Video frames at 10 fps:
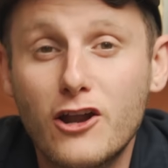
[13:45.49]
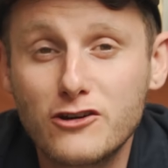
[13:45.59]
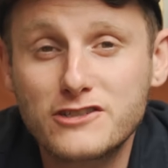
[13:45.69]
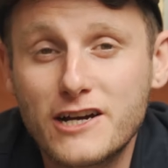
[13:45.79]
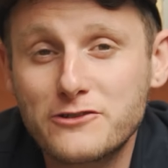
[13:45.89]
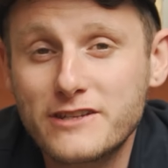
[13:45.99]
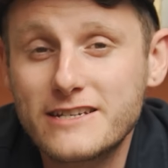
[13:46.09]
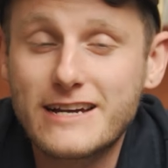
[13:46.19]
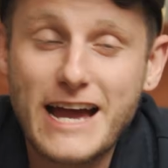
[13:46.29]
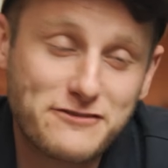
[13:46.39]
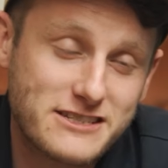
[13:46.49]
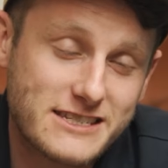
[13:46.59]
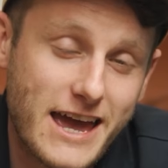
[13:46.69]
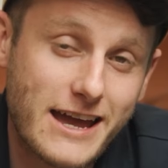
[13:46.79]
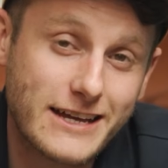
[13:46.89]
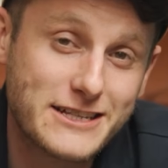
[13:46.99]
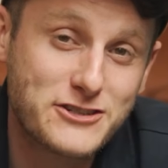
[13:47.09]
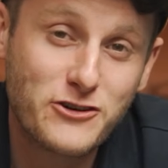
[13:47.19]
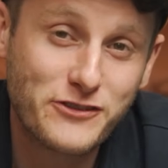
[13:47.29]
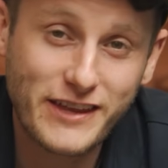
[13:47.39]
Alongside all this, I have to say, it's
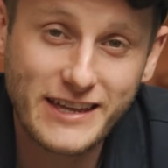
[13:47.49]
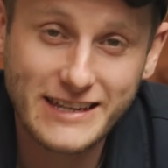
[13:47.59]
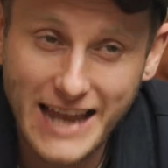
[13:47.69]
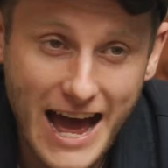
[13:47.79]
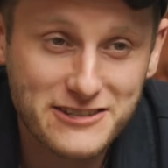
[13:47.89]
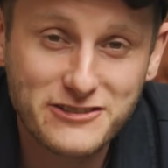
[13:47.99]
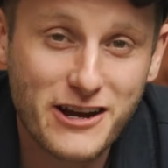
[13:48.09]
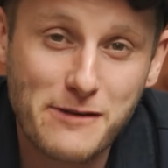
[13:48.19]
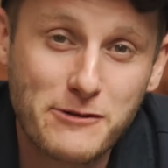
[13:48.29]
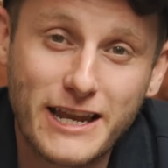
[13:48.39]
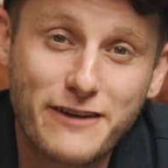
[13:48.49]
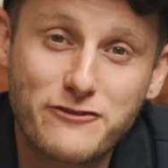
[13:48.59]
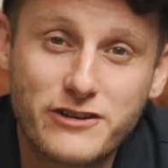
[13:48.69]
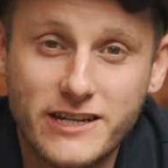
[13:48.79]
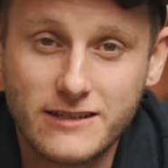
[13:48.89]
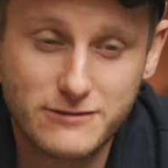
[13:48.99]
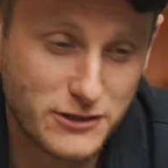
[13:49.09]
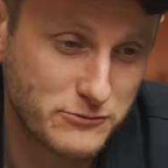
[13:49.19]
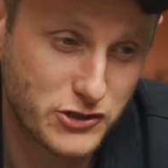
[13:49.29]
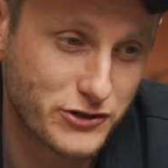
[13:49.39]
not the last time I'll ever eat
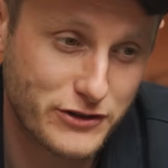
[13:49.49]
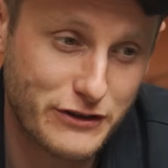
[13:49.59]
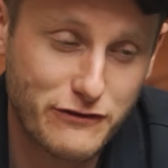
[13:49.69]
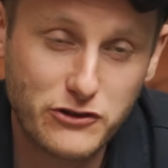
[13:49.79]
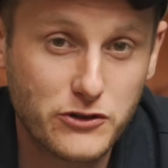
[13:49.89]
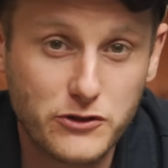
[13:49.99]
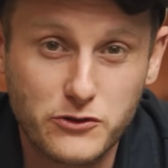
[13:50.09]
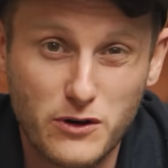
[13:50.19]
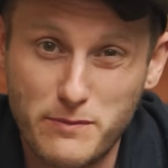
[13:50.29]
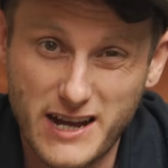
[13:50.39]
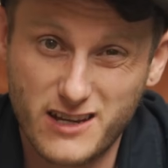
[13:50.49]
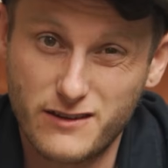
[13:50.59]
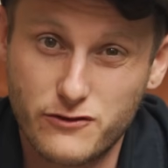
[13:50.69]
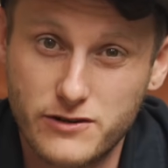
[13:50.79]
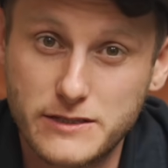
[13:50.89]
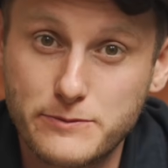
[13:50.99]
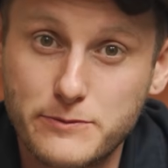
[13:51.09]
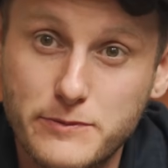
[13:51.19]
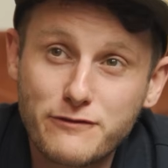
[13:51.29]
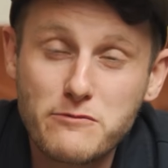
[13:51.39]
some sugary food or a packet of crisps.
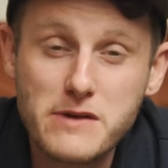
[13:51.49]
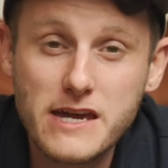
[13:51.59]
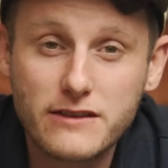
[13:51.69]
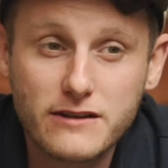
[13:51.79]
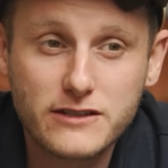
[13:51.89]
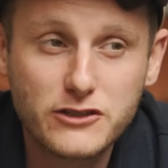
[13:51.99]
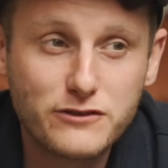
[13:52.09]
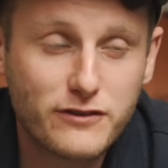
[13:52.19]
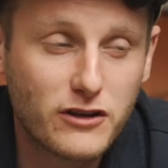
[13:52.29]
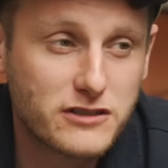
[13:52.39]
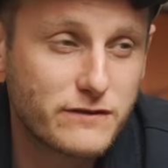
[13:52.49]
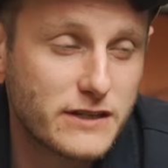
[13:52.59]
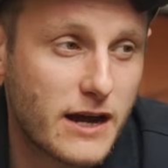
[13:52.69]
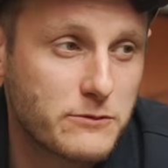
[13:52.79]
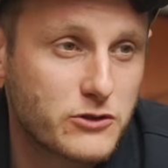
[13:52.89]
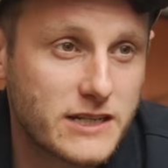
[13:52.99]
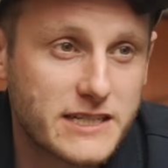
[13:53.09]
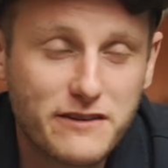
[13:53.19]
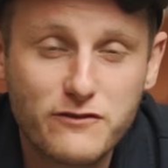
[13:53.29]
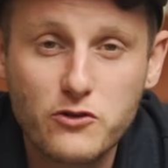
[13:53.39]
For me, the new philosophy that I'm trying to
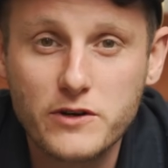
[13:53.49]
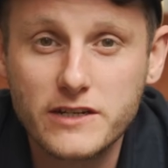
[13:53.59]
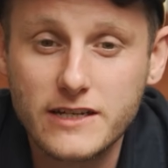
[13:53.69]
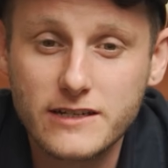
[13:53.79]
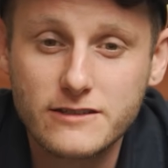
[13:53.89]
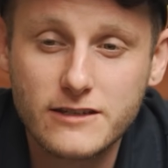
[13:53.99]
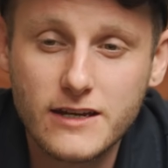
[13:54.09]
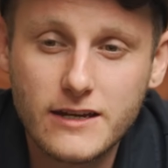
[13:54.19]
take forward is,